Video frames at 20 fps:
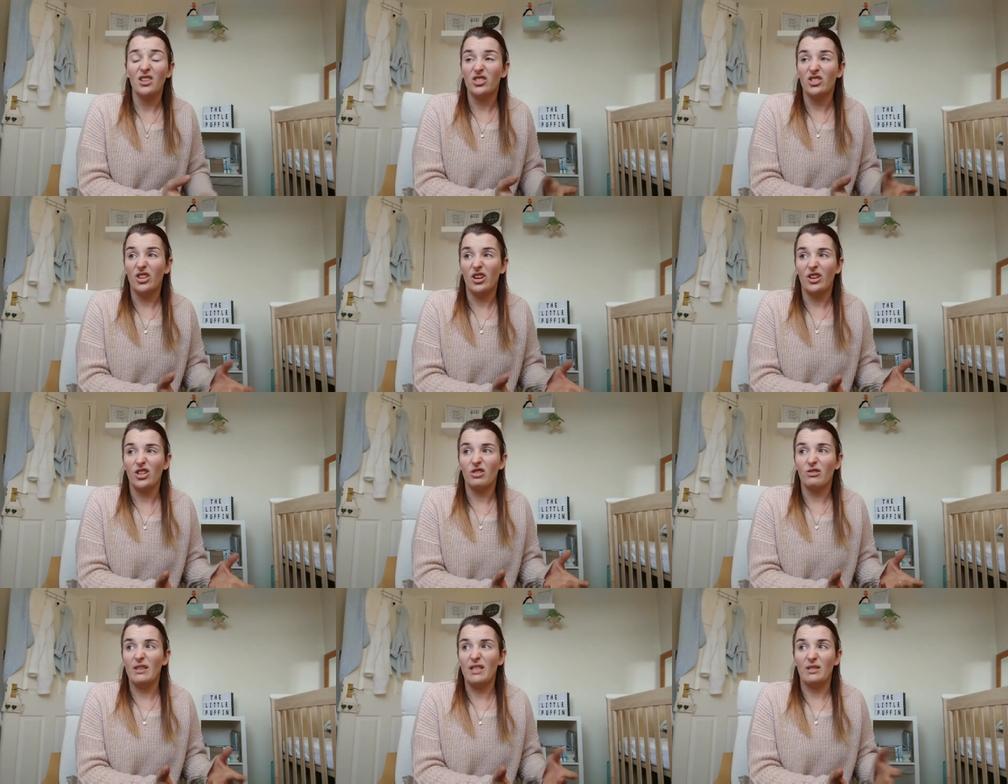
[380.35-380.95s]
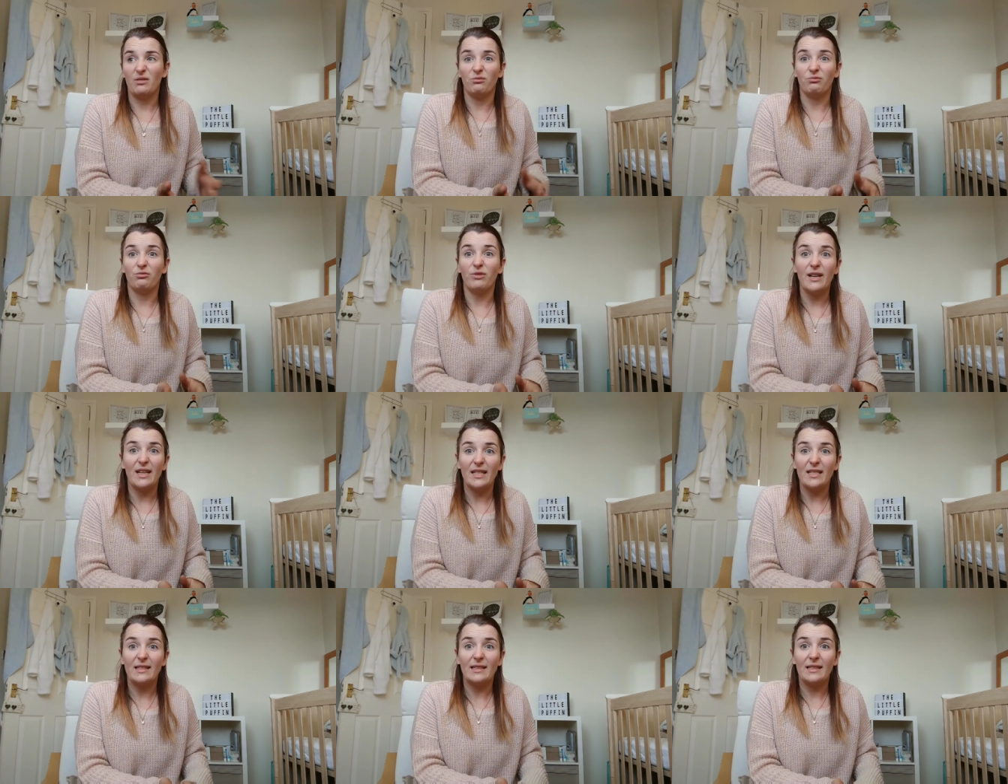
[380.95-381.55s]
surgeries
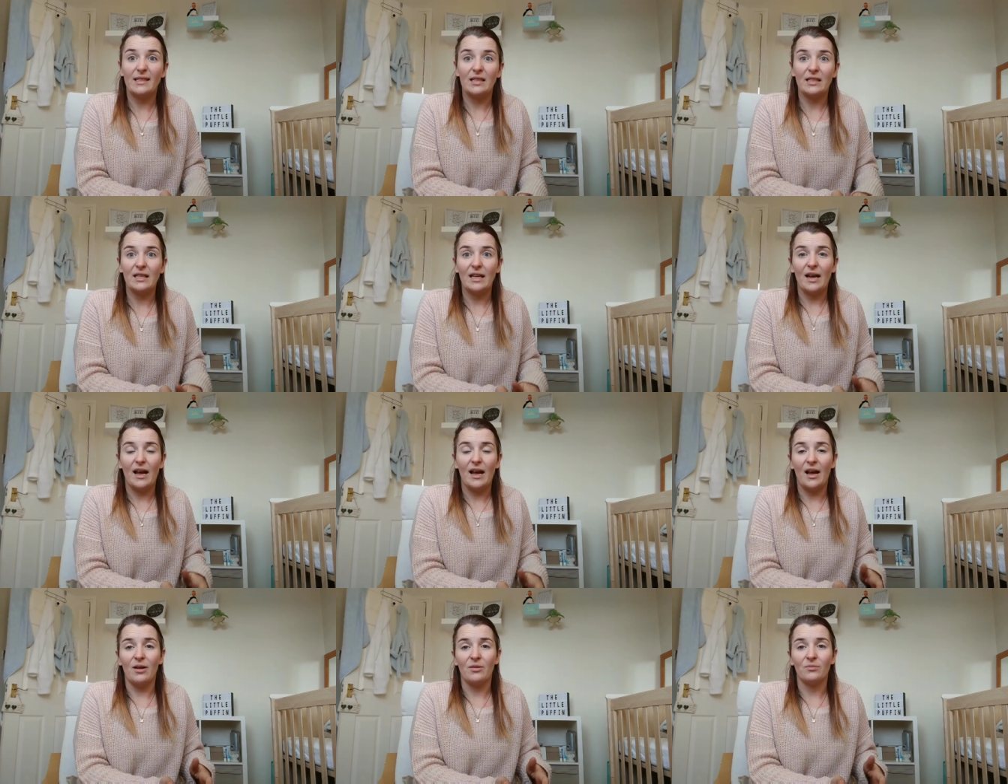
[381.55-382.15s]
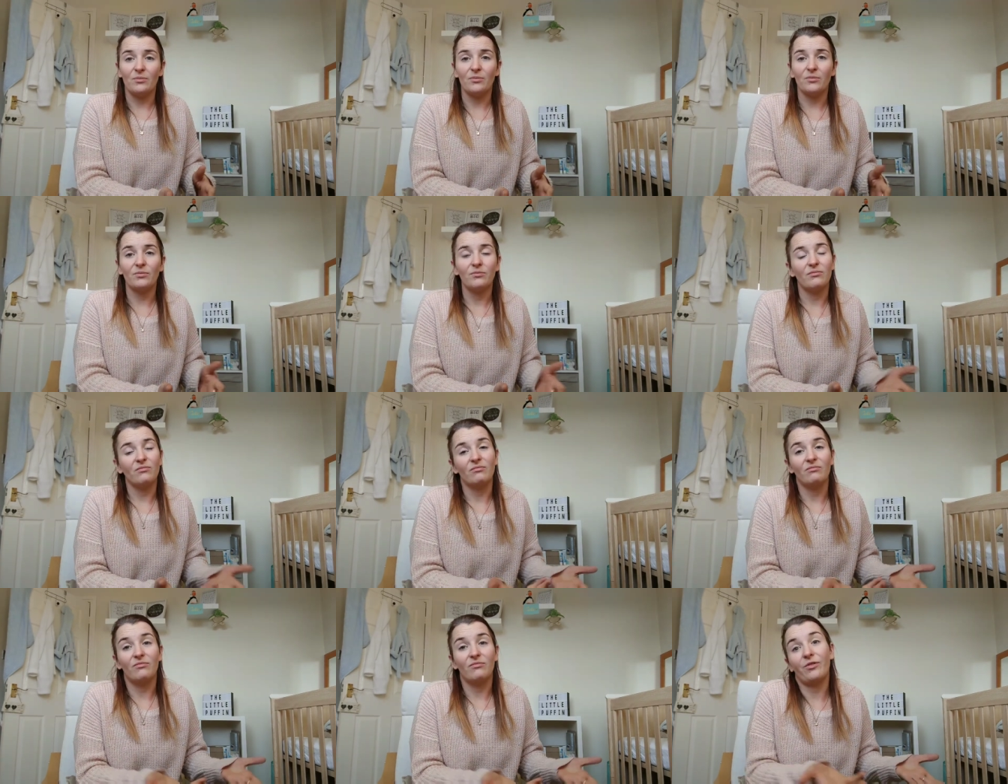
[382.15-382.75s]
and risks
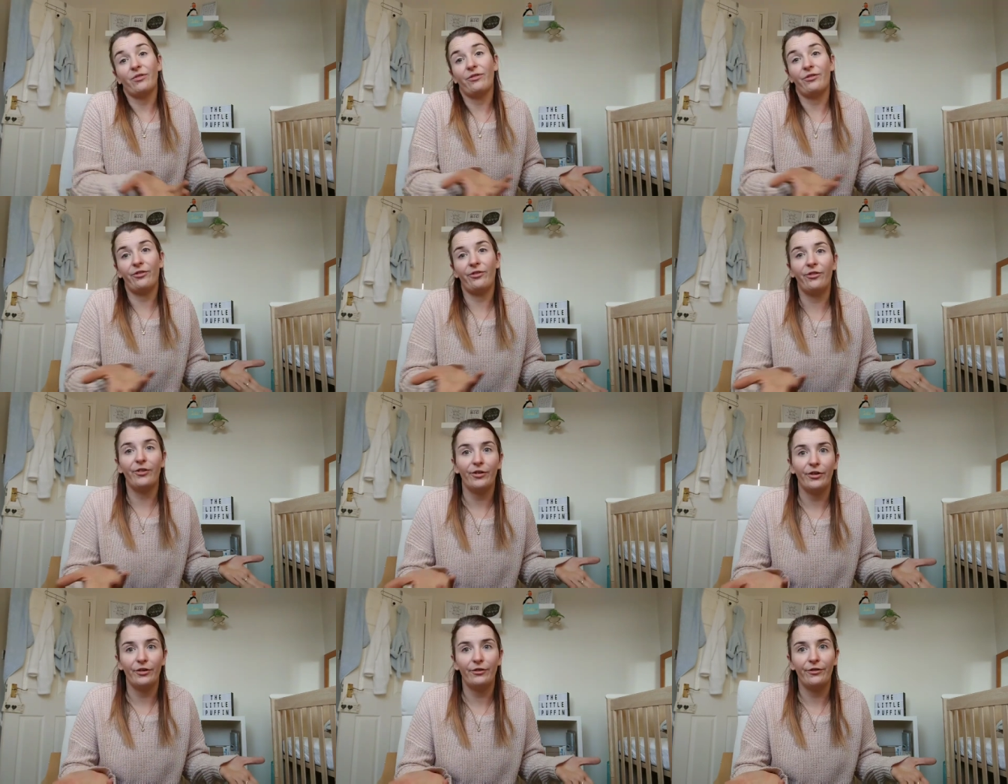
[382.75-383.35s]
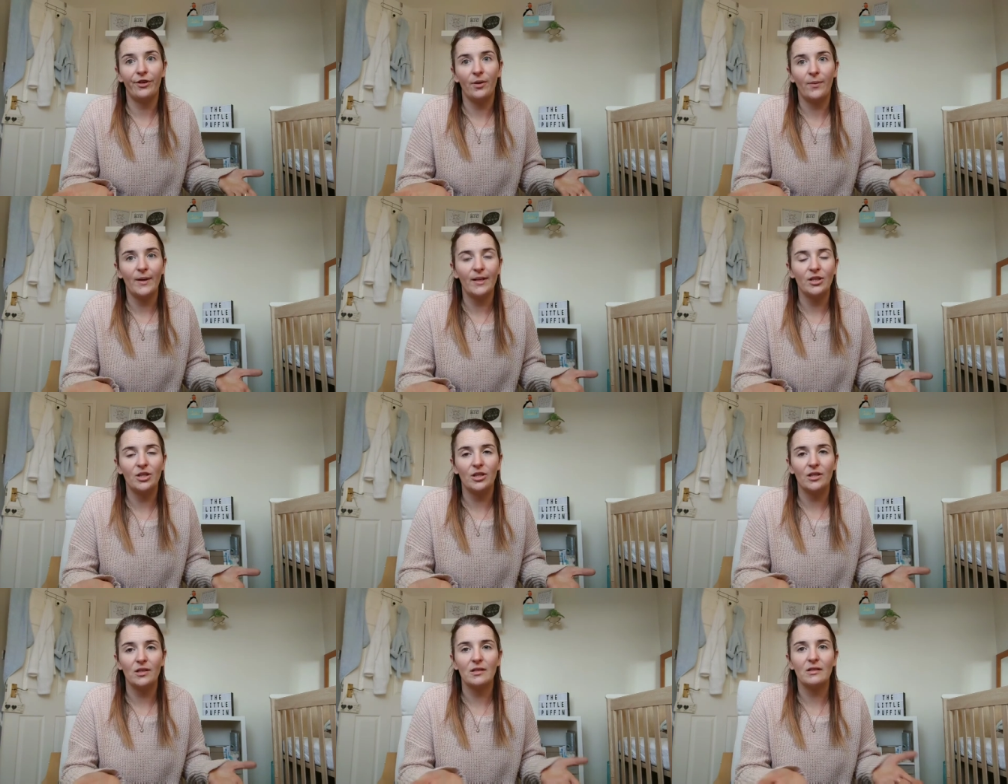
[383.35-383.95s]
for a few
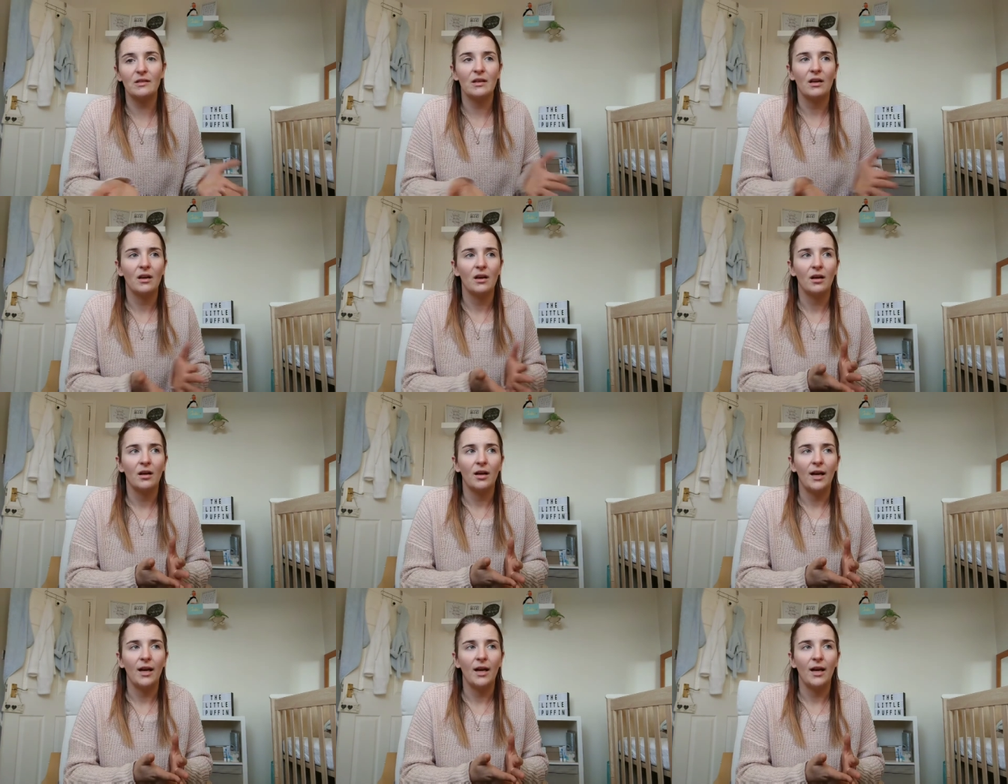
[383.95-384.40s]
inches.